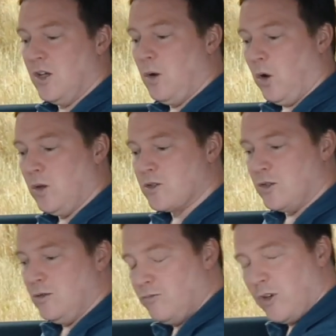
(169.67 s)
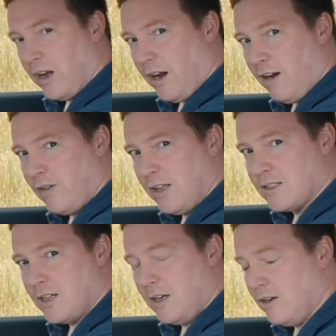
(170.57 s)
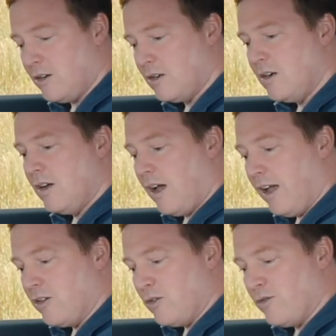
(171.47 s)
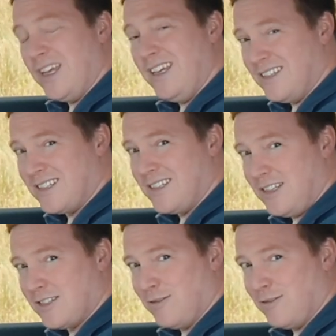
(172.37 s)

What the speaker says: Also, you get air vents here, and you have heated seats, in